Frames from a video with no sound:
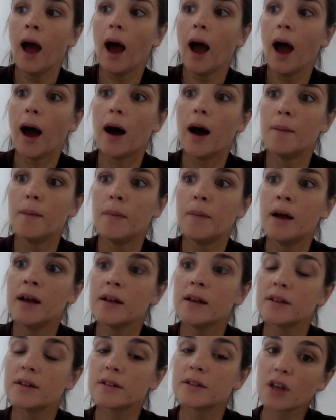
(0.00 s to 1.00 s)
Um,
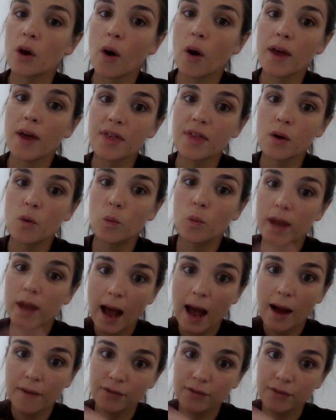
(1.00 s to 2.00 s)
so I think we
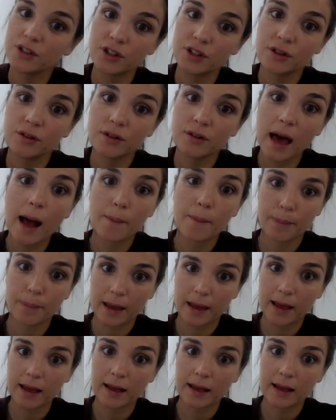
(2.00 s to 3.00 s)
have to do that
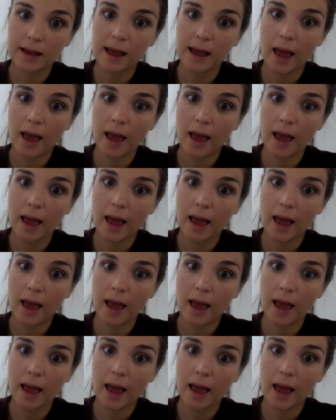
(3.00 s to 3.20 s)
bit.